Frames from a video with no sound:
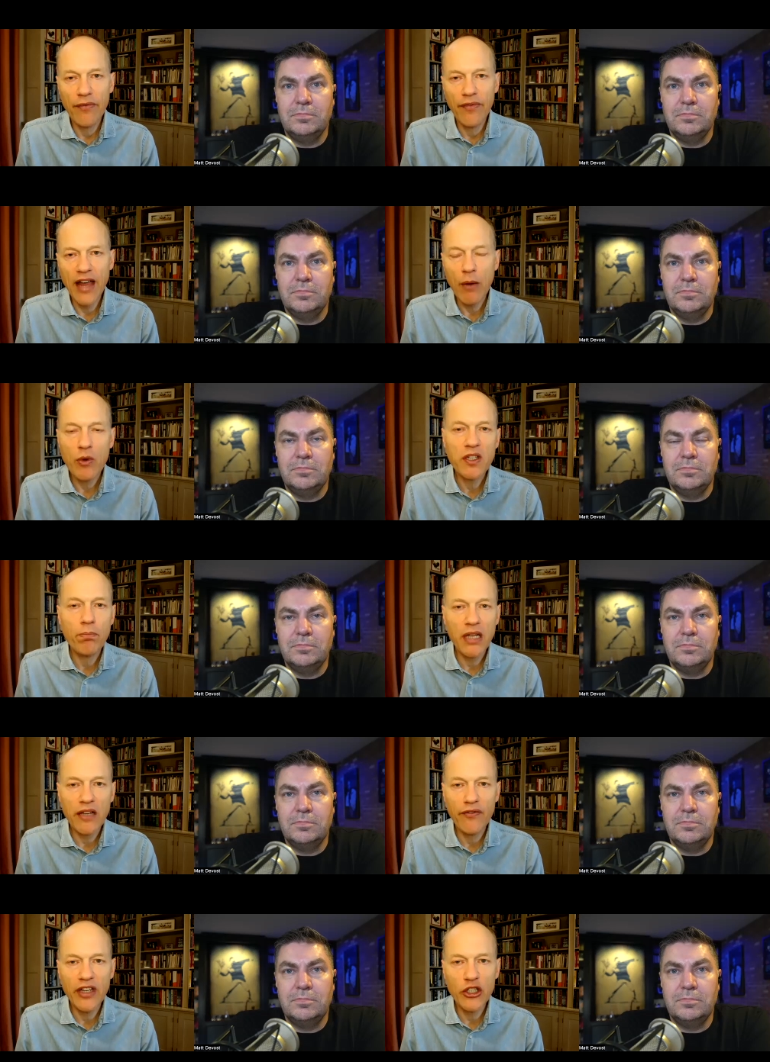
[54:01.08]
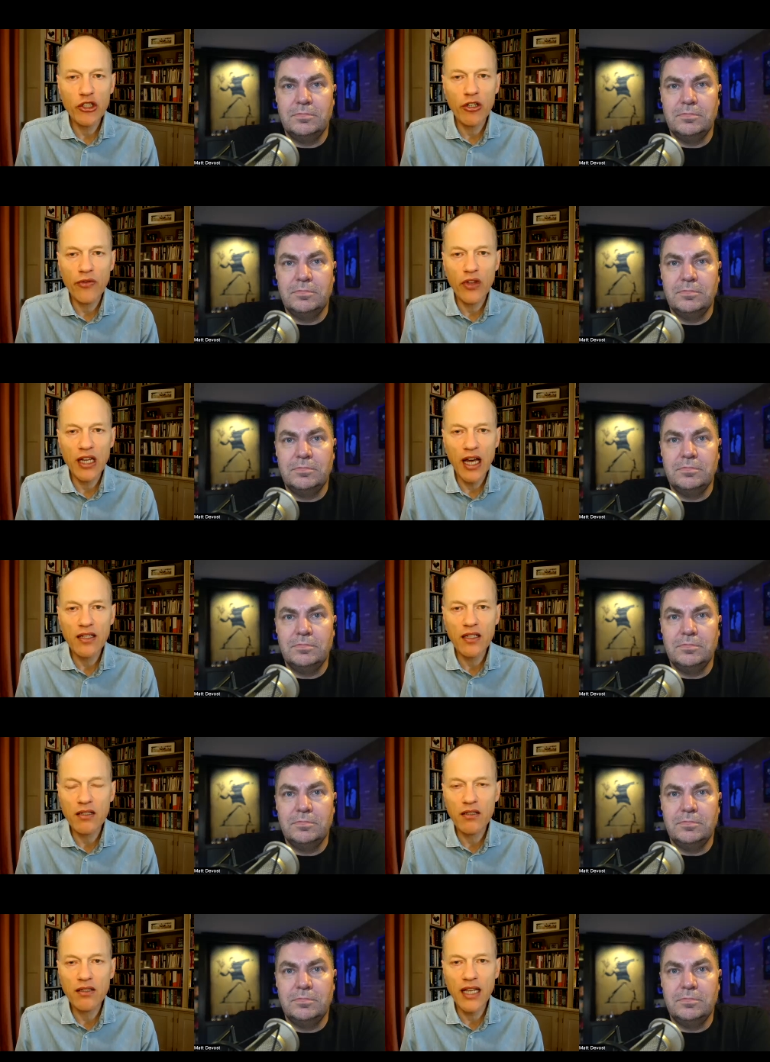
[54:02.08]
Speaker 1: that was a big feature of the
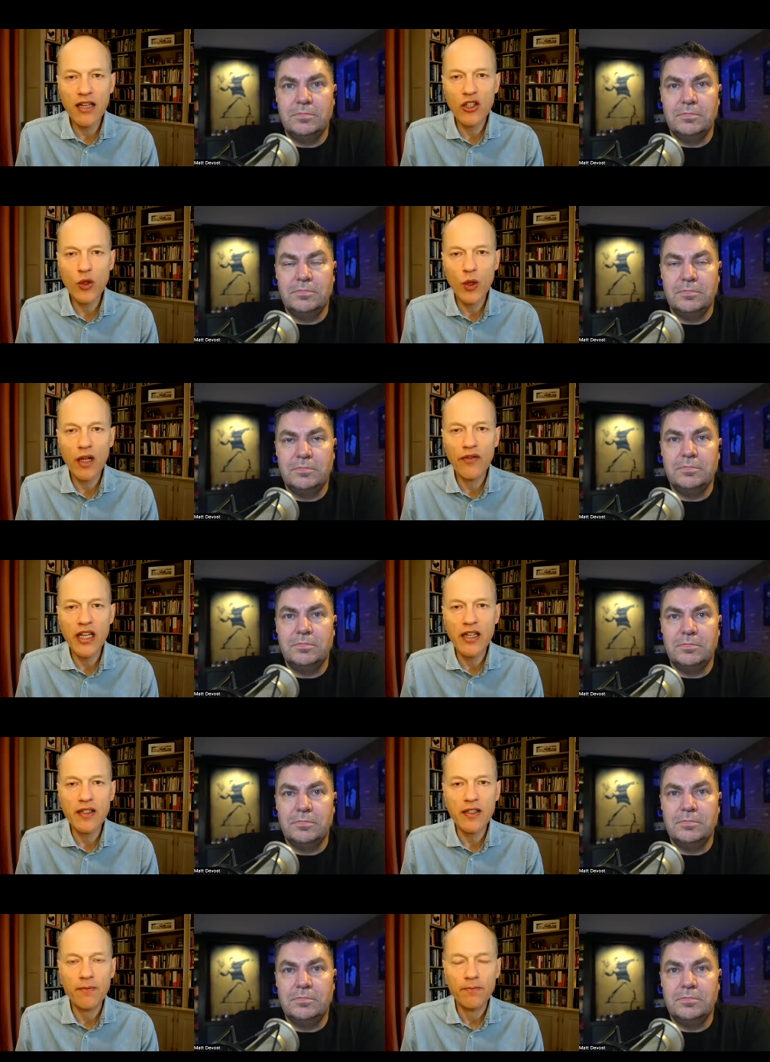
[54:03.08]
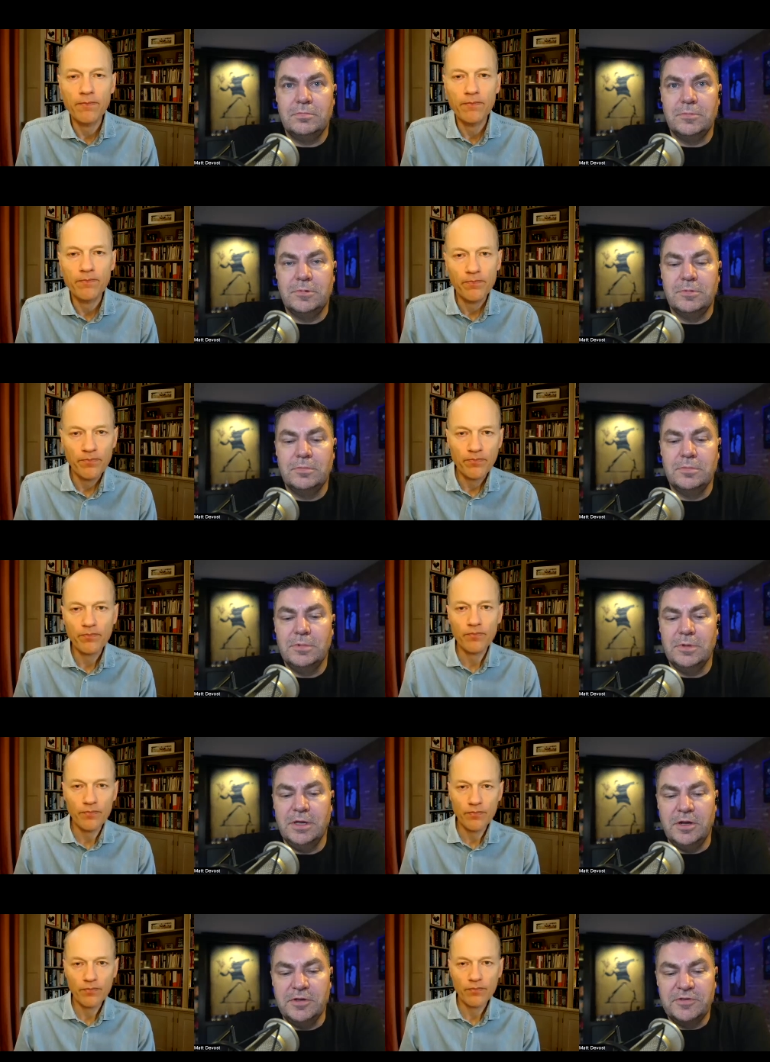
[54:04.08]
last ten, twelve years. Yeah.
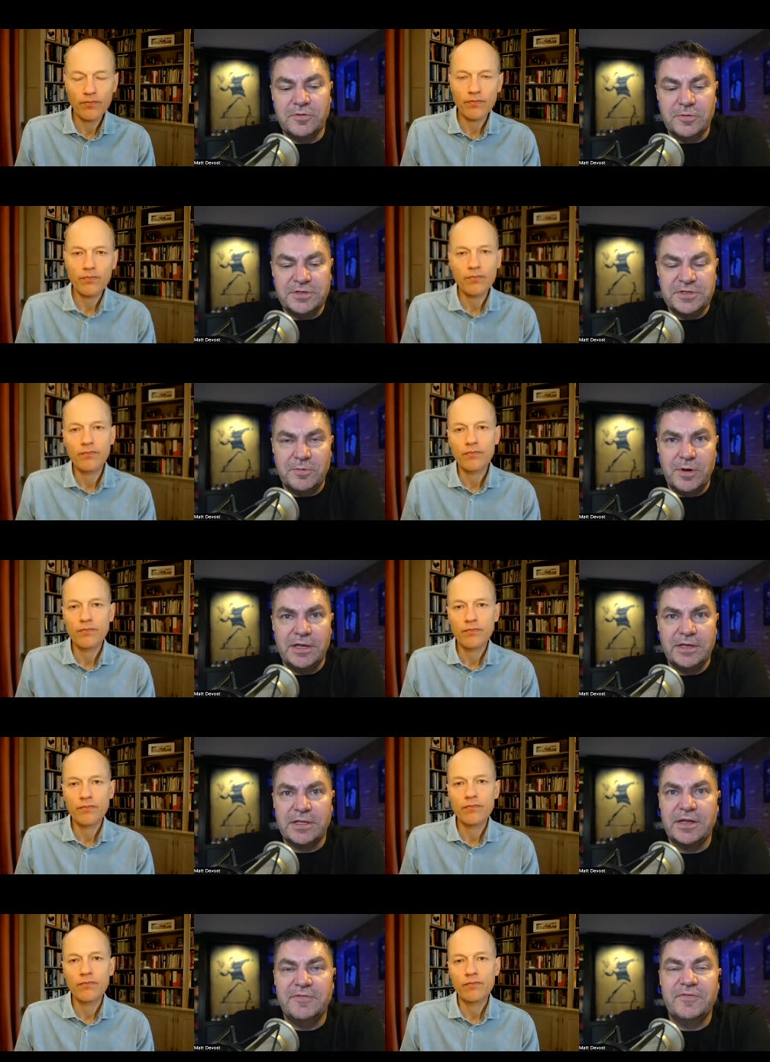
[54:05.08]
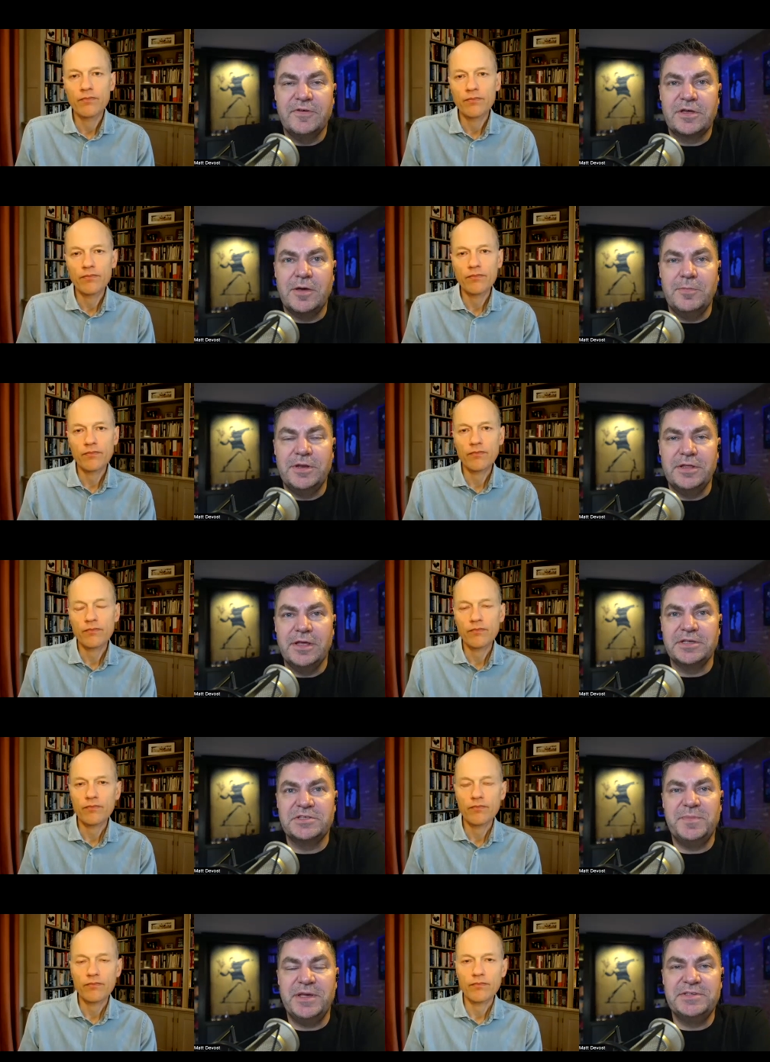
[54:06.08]
Speaker 2: And also a reason why you can have a company
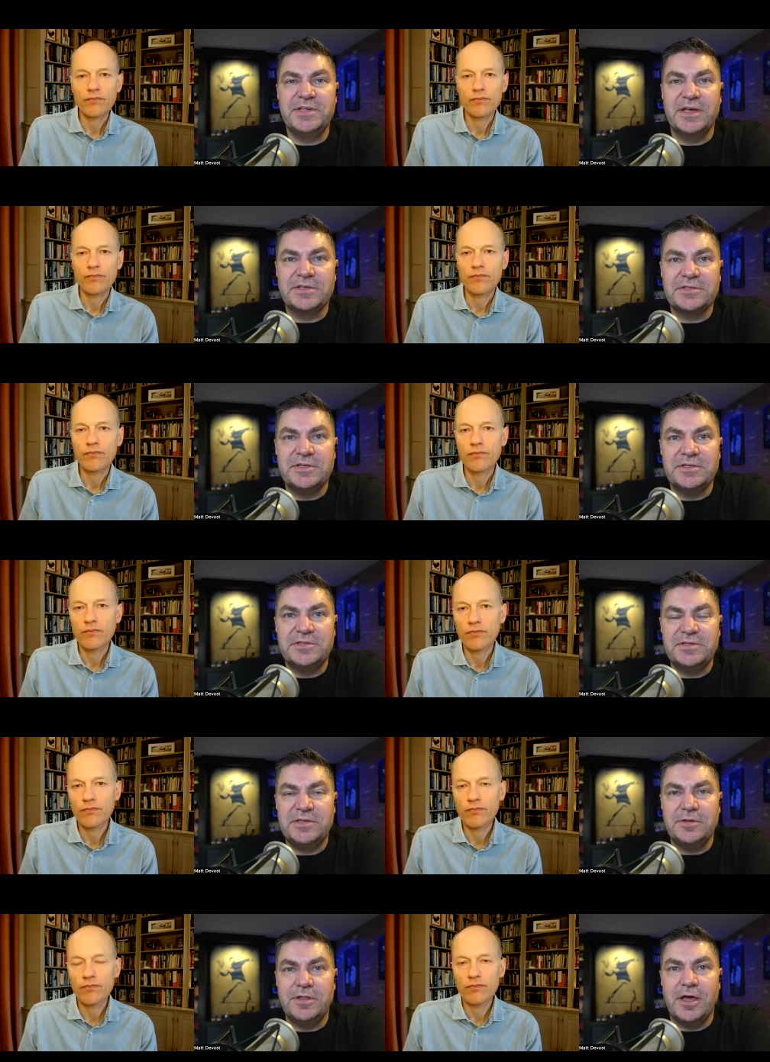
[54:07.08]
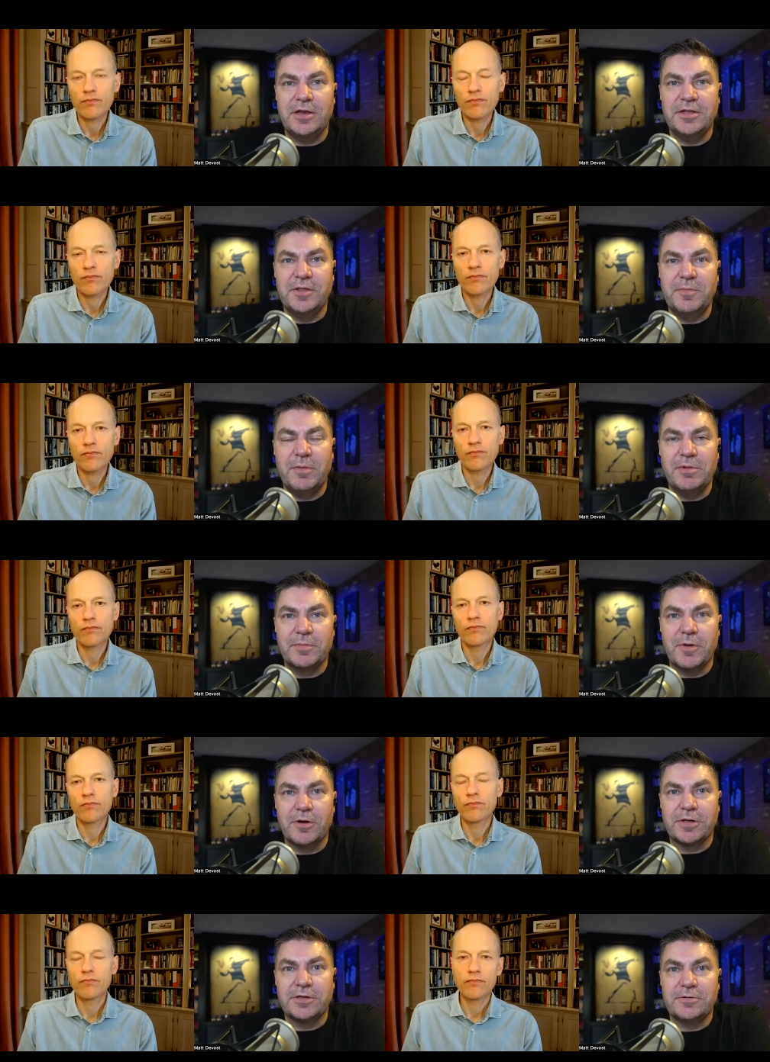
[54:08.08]
like SpaceX that's still not in the public
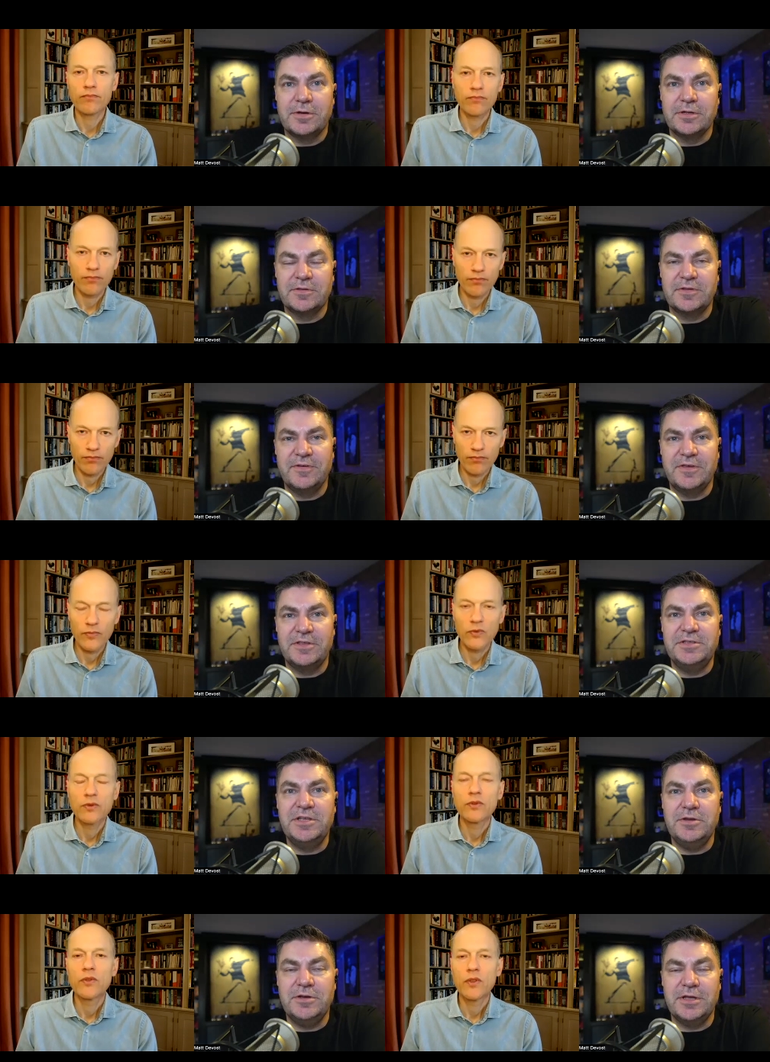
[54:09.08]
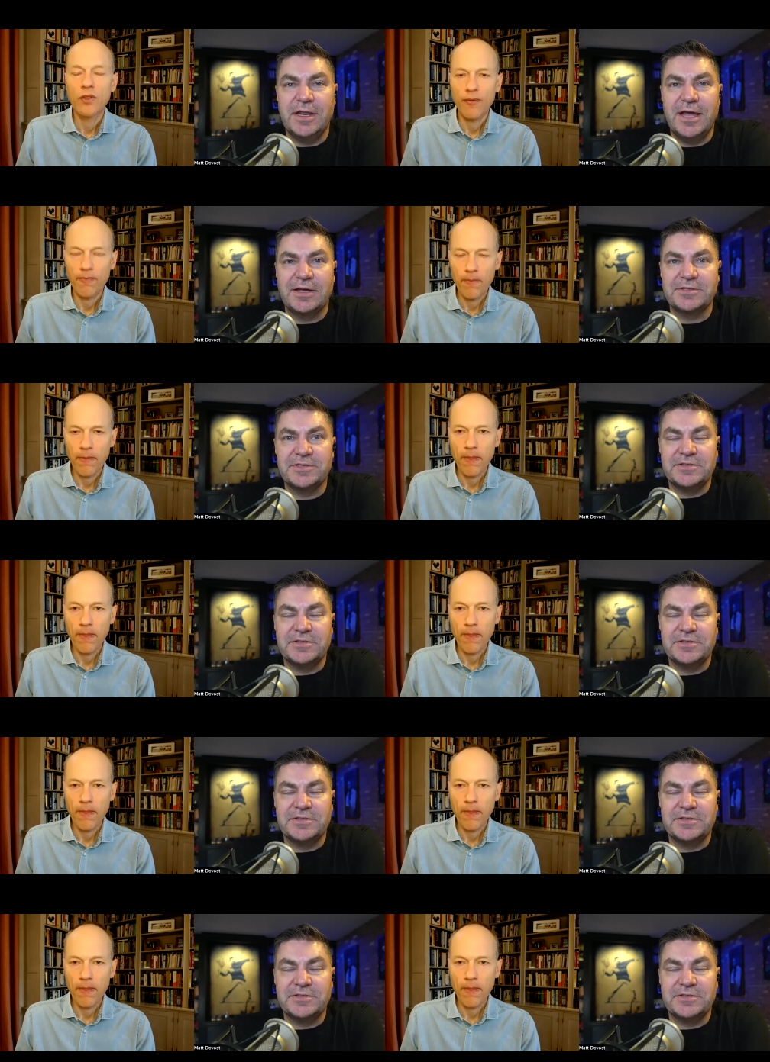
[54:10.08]
market, right? Because they continue to get access